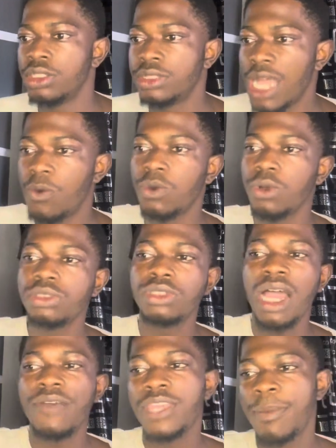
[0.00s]
Now we also
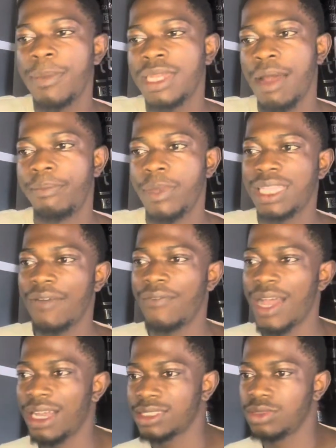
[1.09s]
have gaming and
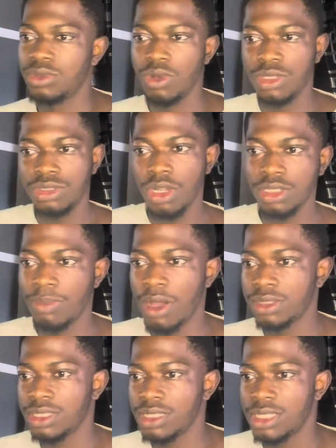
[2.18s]
metaverse. We already talked
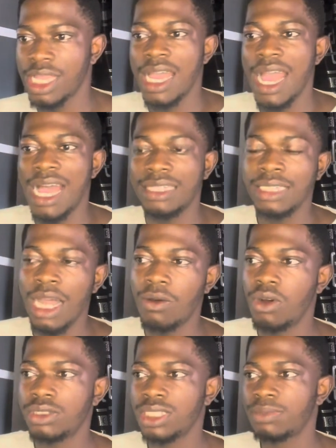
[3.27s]
about it. And now on this